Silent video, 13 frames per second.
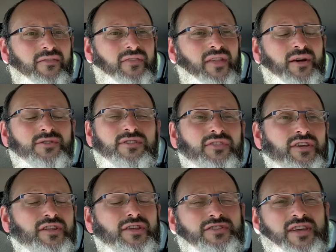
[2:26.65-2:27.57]
For those of
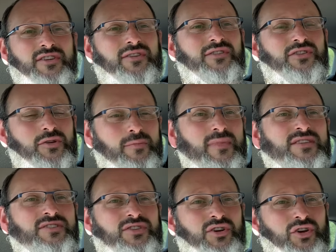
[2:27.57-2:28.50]
you that didn't, you
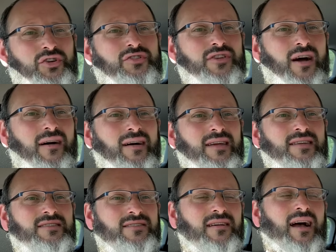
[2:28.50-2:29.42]
missed a good
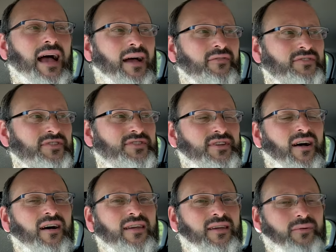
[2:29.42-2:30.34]
night, I have to say. It